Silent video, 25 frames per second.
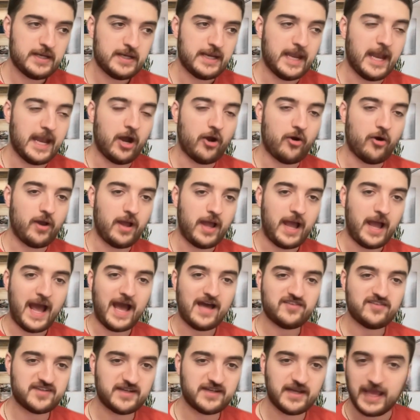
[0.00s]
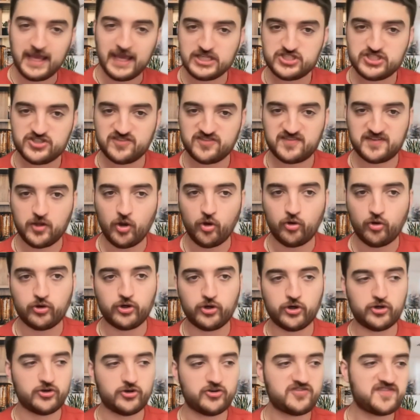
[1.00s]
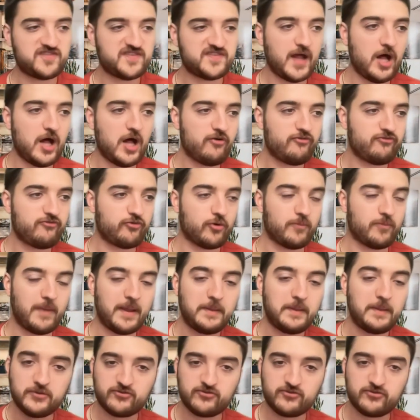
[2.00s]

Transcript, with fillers: Now, as an agency owner yourself, or maybe